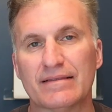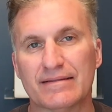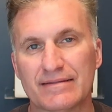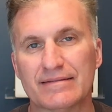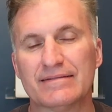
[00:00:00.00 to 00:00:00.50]

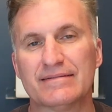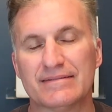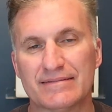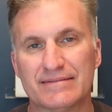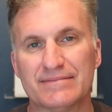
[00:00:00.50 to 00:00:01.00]

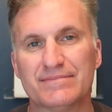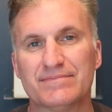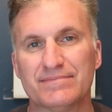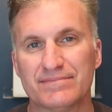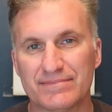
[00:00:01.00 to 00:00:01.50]

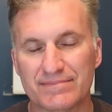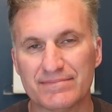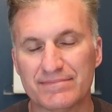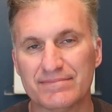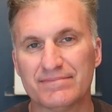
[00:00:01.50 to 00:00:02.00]

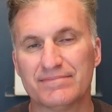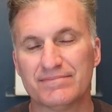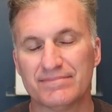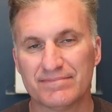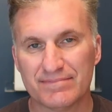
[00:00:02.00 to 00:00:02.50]

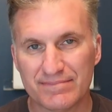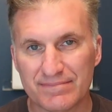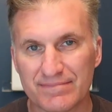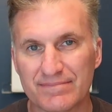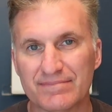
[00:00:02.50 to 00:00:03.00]

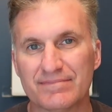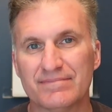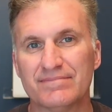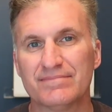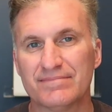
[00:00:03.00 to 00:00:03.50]

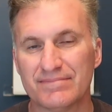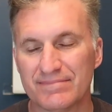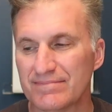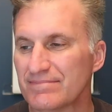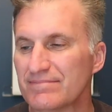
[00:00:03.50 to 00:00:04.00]

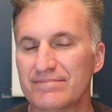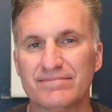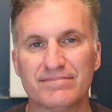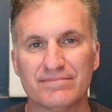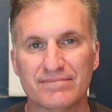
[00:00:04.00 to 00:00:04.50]

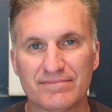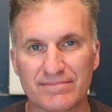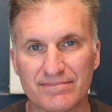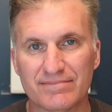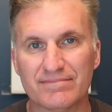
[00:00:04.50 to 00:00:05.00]

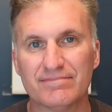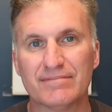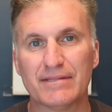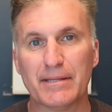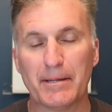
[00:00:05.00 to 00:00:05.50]

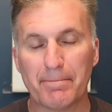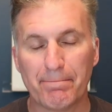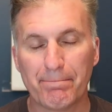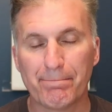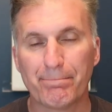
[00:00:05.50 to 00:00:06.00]

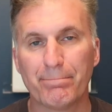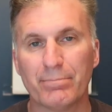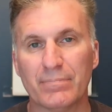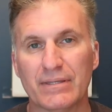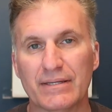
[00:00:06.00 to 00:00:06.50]

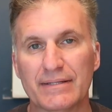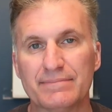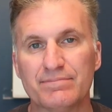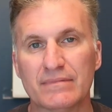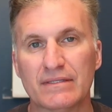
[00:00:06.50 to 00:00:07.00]

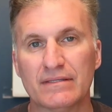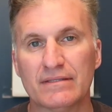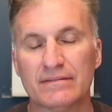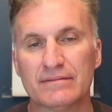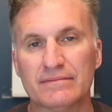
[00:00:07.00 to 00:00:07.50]
(silent)